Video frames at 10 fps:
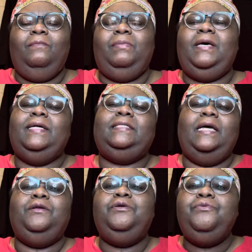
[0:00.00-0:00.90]
because
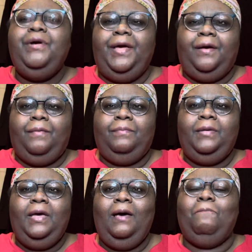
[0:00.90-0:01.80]
they knew him
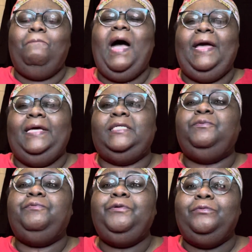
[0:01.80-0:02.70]
by his
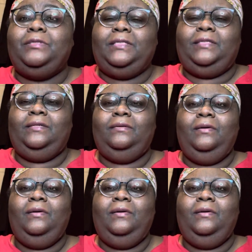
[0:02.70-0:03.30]
fruits.